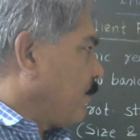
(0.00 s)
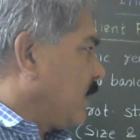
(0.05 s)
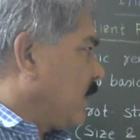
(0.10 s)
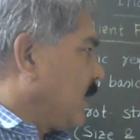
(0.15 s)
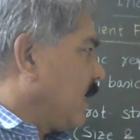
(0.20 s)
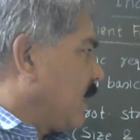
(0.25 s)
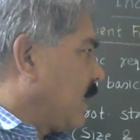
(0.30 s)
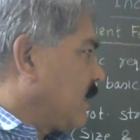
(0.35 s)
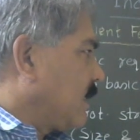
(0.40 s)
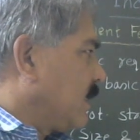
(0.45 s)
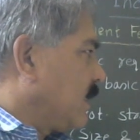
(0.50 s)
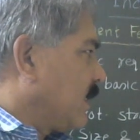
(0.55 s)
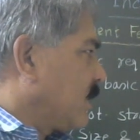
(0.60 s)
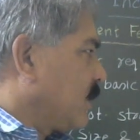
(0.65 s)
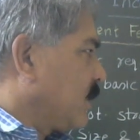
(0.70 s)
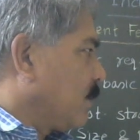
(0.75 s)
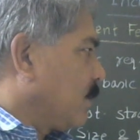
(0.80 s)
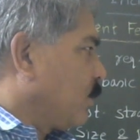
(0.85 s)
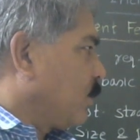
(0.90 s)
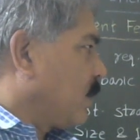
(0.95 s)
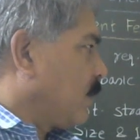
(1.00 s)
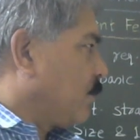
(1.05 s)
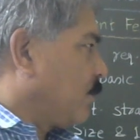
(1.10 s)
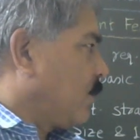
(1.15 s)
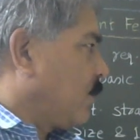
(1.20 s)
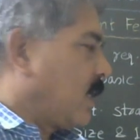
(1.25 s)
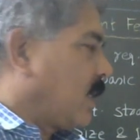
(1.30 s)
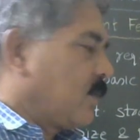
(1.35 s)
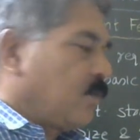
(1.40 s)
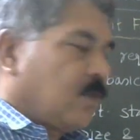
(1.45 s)
large induction motor,
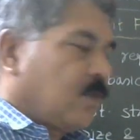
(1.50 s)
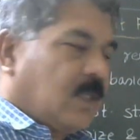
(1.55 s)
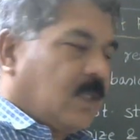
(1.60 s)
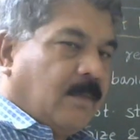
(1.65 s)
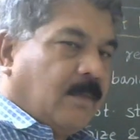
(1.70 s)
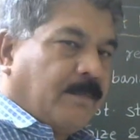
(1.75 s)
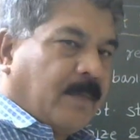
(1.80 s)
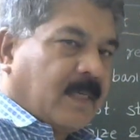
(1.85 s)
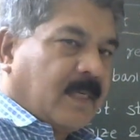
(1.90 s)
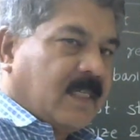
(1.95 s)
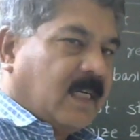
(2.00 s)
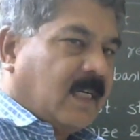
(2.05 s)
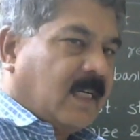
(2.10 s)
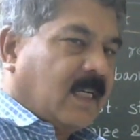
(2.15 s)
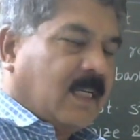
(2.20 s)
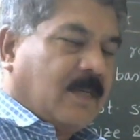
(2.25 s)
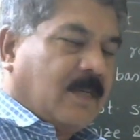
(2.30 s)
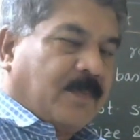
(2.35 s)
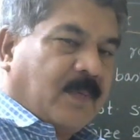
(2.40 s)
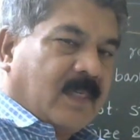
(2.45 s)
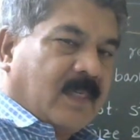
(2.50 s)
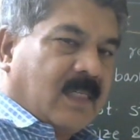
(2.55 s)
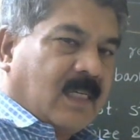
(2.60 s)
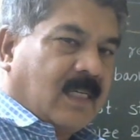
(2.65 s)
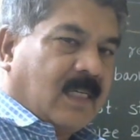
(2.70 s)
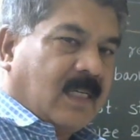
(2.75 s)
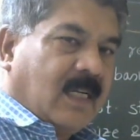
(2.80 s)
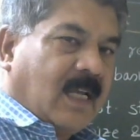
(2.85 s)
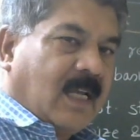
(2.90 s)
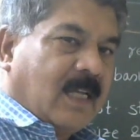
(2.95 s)
we are using percentage differential
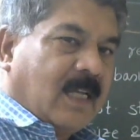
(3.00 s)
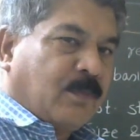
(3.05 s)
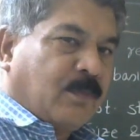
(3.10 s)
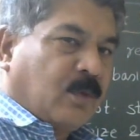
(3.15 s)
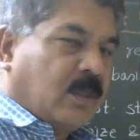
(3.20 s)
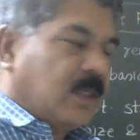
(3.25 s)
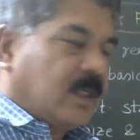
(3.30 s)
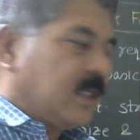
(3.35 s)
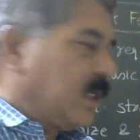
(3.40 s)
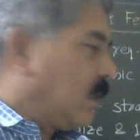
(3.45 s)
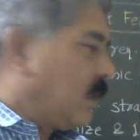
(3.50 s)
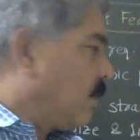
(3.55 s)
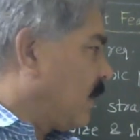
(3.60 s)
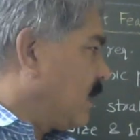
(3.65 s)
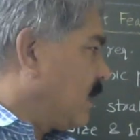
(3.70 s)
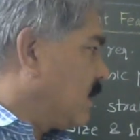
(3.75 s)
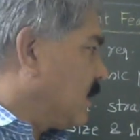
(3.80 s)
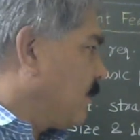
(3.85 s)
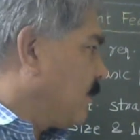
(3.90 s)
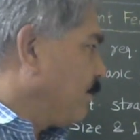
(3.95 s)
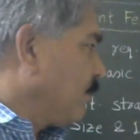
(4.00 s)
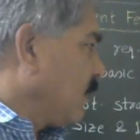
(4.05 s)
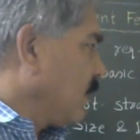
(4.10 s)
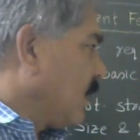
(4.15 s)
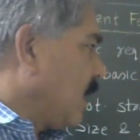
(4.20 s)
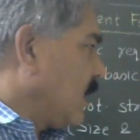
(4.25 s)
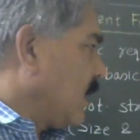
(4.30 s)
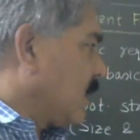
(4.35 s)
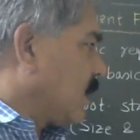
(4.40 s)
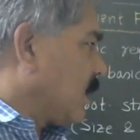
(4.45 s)
relay as protective device,
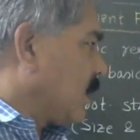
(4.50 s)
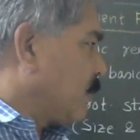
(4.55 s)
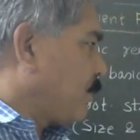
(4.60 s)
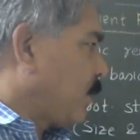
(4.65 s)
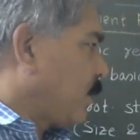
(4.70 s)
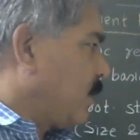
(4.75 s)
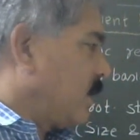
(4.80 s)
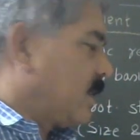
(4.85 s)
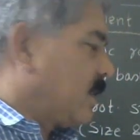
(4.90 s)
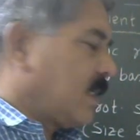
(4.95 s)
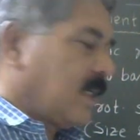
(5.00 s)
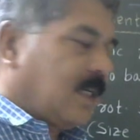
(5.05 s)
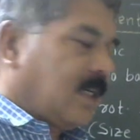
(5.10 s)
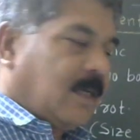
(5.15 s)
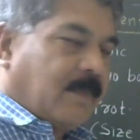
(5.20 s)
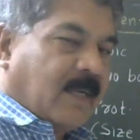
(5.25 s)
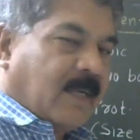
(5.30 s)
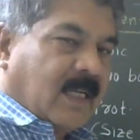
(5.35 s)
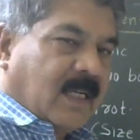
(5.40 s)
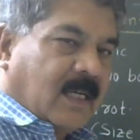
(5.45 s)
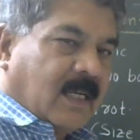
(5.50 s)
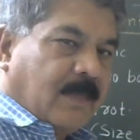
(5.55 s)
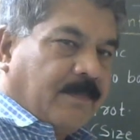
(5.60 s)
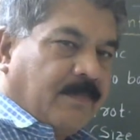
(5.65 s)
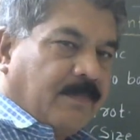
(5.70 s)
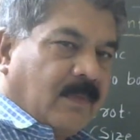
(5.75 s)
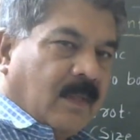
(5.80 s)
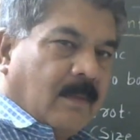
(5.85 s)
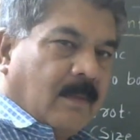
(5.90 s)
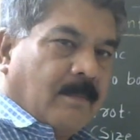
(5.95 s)
and corresponding circuit breaker
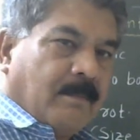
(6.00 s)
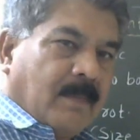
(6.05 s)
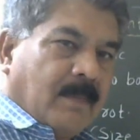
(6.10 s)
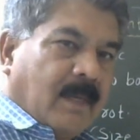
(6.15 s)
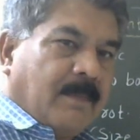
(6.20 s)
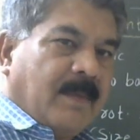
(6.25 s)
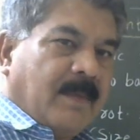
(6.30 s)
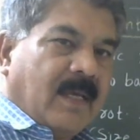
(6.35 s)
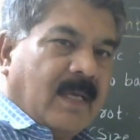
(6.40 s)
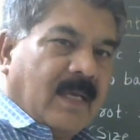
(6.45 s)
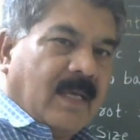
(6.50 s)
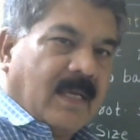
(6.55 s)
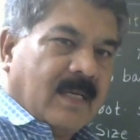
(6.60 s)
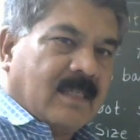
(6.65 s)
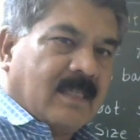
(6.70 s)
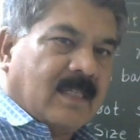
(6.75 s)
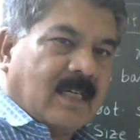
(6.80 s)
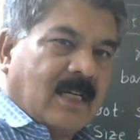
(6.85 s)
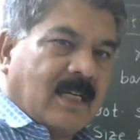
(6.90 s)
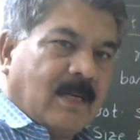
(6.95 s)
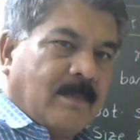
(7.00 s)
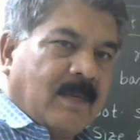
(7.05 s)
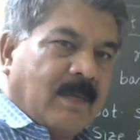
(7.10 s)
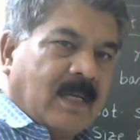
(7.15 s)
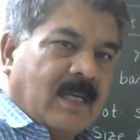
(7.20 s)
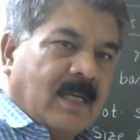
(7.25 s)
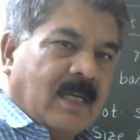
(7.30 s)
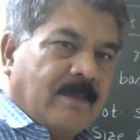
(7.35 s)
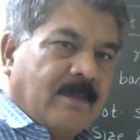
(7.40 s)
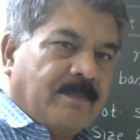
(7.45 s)
may be air circuit
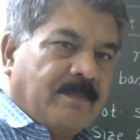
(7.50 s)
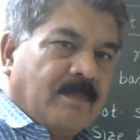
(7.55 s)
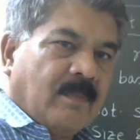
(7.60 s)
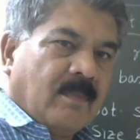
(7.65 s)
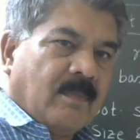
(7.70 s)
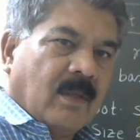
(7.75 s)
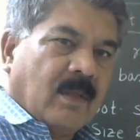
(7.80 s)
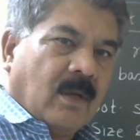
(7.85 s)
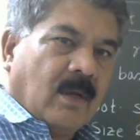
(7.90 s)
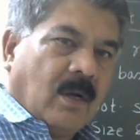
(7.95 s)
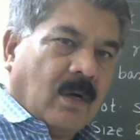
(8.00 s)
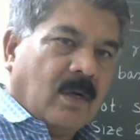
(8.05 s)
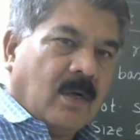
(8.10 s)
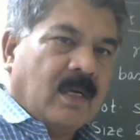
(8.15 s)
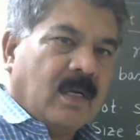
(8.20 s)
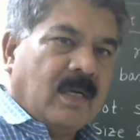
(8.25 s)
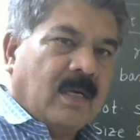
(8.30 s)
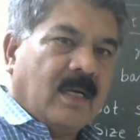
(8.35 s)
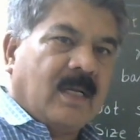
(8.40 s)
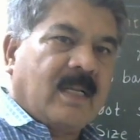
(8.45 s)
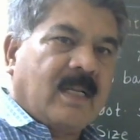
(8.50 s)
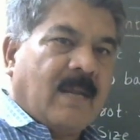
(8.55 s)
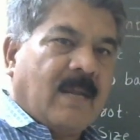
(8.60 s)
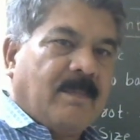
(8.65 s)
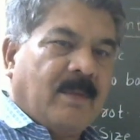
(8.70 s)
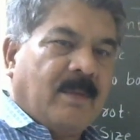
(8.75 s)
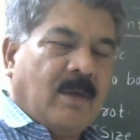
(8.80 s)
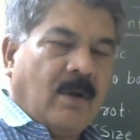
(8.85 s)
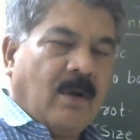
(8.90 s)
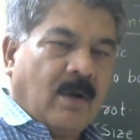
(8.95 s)
breaker or it can
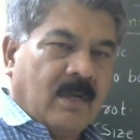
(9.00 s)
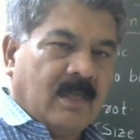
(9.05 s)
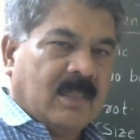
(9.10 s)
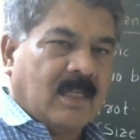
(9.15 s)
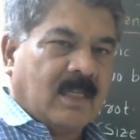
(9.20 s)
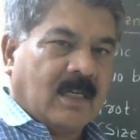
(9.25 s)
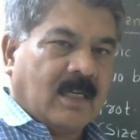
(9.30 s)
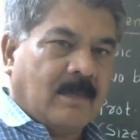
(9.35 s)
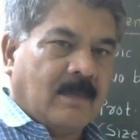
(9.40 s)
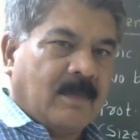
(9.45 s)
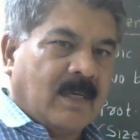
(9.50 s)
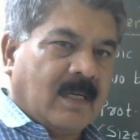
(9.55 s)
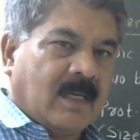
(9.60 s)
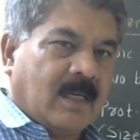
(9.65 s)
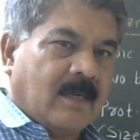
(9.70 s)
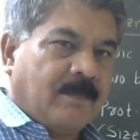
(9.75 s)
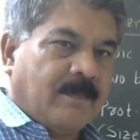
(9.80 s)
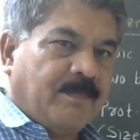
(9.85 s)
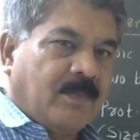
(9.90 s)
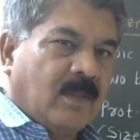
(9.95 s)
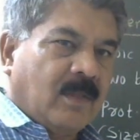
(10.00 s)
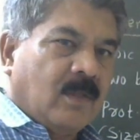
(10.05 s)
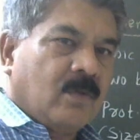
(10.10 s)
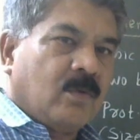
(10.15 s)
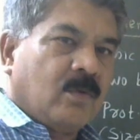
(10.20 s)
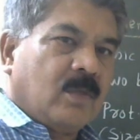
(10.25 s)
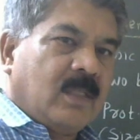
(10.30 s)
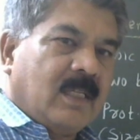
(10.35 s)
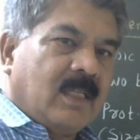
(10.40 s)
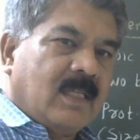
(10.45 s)
be oil circuit breaker.
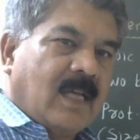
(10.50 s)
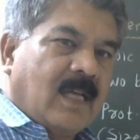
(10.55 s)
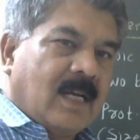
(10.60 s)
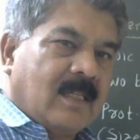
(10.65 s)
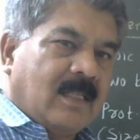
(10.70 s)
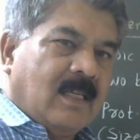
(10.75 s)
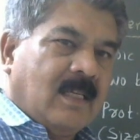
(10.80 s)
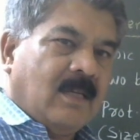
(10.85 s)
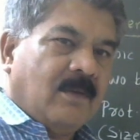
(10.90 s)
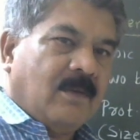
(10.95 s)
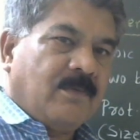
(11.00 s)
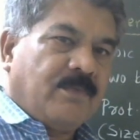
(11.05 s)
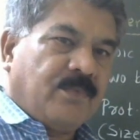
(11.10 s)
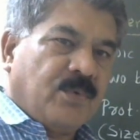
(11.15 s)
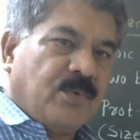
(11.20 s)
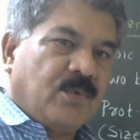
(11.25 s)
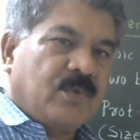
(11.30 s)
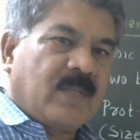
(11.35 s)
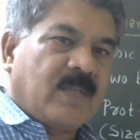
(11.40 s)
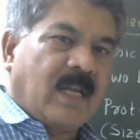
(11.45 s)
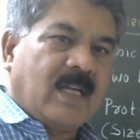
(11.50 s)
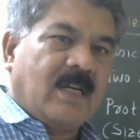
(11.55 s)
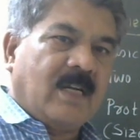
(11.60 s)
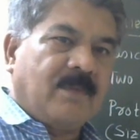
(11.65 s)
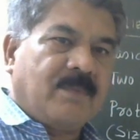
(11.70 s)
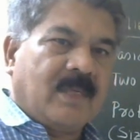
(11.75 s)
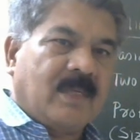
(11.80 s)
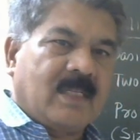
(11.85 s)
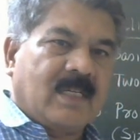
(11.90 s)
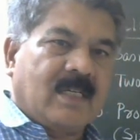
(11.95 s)
So these are the few salient
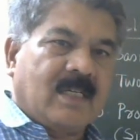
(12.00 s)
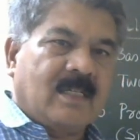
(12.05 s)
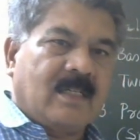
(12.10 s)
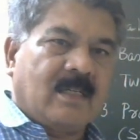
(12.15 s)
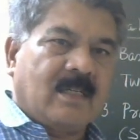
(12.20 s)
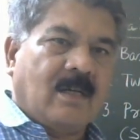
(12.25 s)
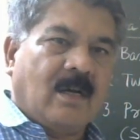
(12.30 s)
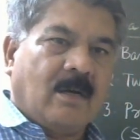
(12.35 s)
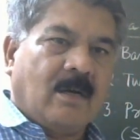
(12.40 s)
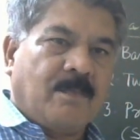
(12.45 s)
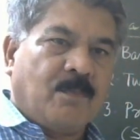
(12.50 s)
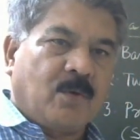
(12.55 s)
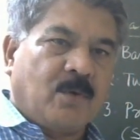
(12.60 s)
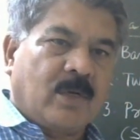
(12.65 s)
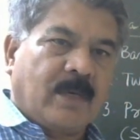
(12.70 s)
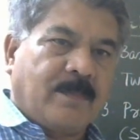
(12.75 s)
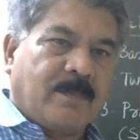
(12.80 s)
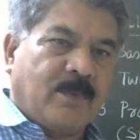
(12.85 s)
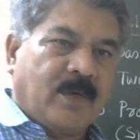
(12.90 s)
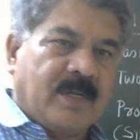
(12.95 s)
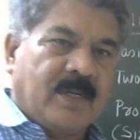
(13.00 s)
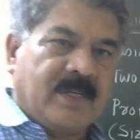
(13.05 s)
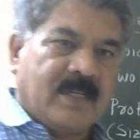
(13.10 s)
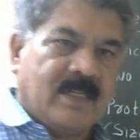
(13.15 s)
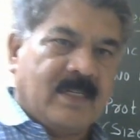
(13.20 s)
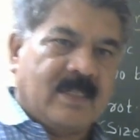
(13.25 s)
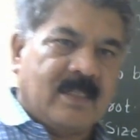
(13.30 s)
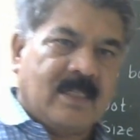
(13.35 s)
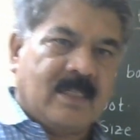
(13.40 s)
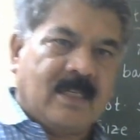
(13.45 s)
features of motor
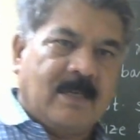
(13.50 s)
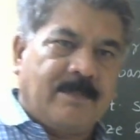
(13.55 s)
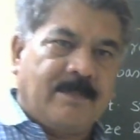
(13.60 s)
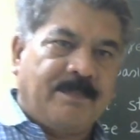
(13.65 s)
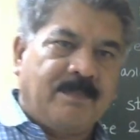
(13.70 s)
protection scheme.